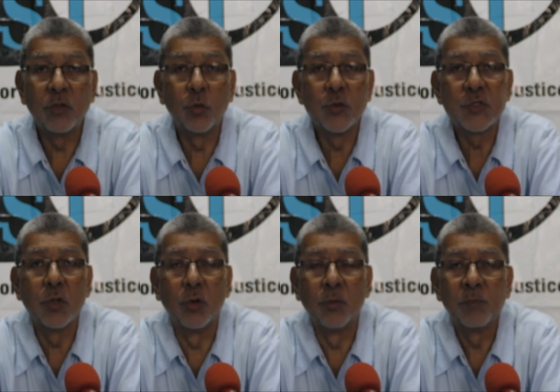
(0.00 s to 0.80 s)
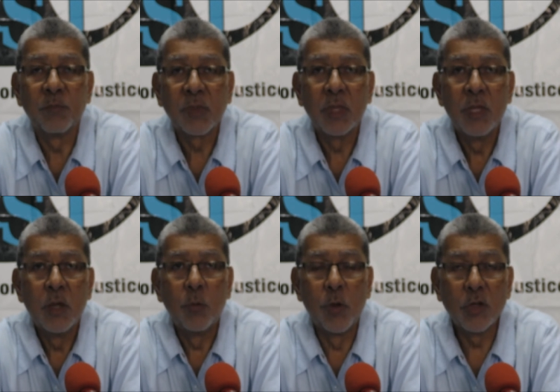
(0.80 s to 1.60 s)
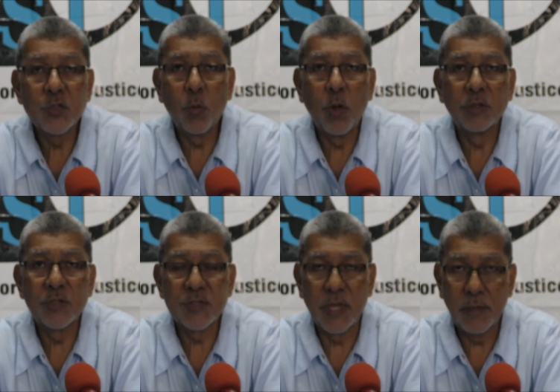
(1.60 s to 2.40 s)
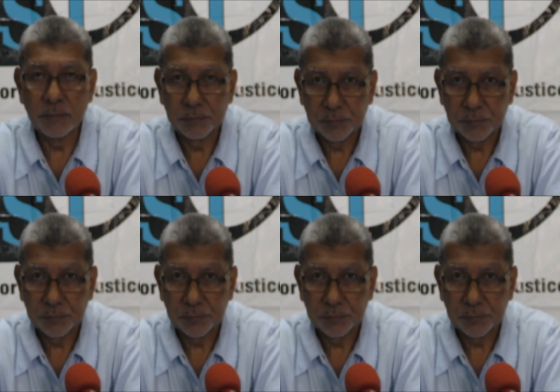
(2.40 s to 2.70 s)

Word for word: too slow. We also want to say